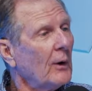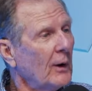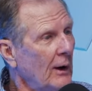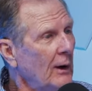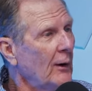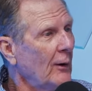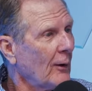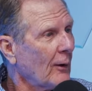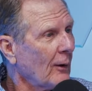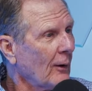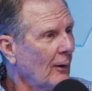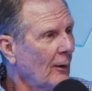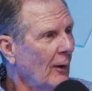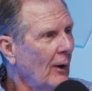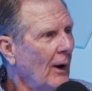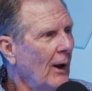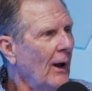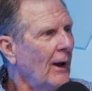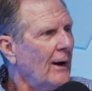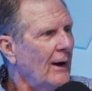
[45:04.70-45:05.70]
here.
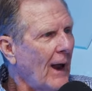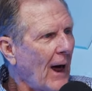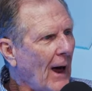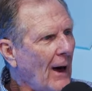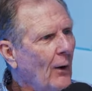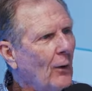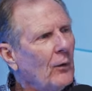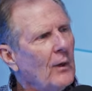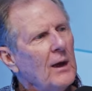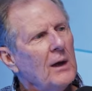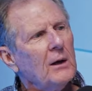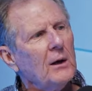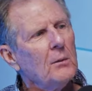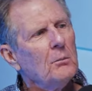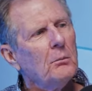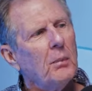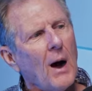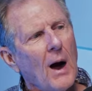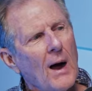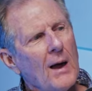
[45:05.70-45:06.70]
Now they
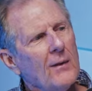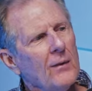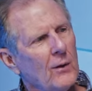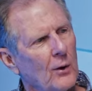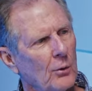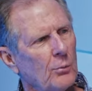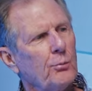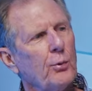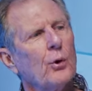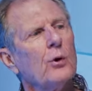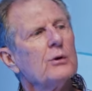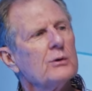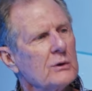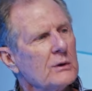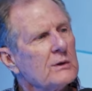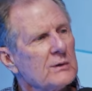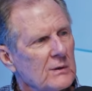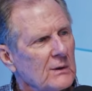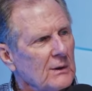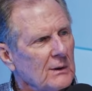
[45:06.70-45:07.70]
combine their
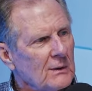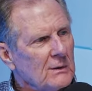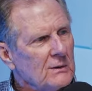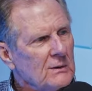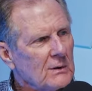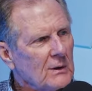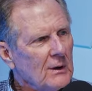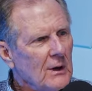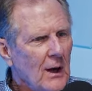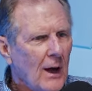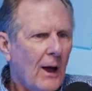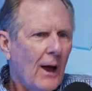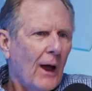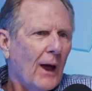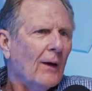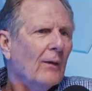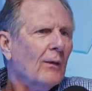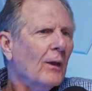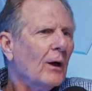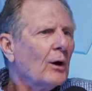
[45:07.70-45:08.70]
purchases,
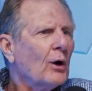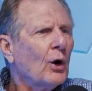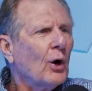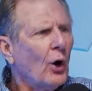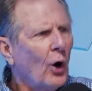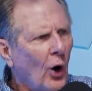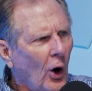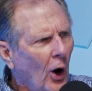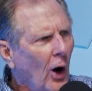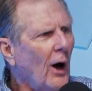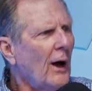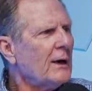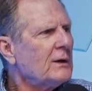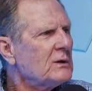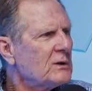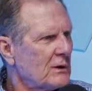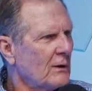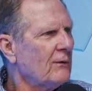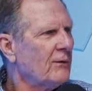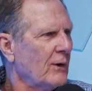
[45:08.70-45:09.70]
and the
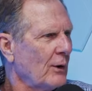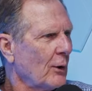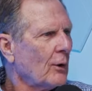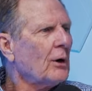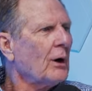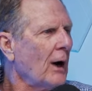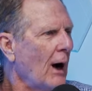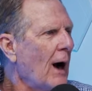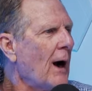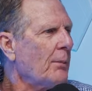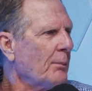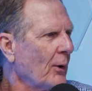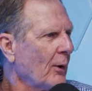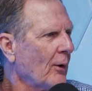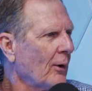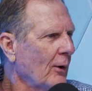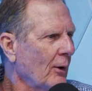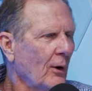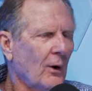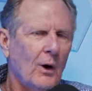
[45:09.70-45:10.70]
cost of their
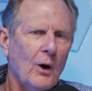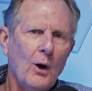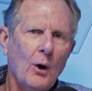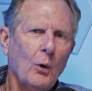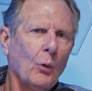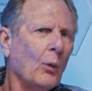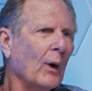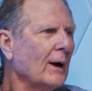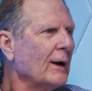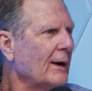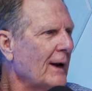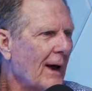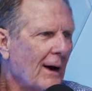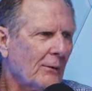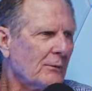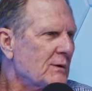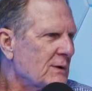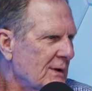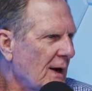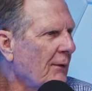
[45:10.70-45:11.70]
copper went
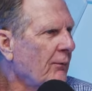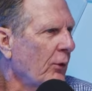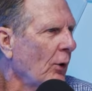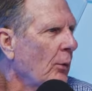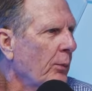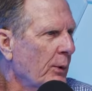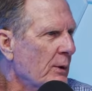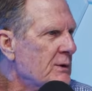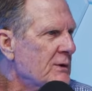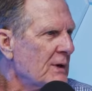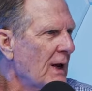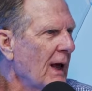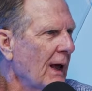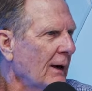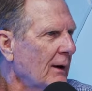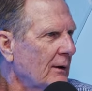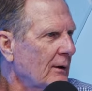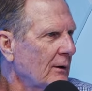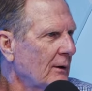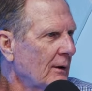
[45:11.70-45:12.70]
down several
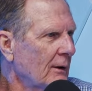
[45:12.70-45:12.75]
percent.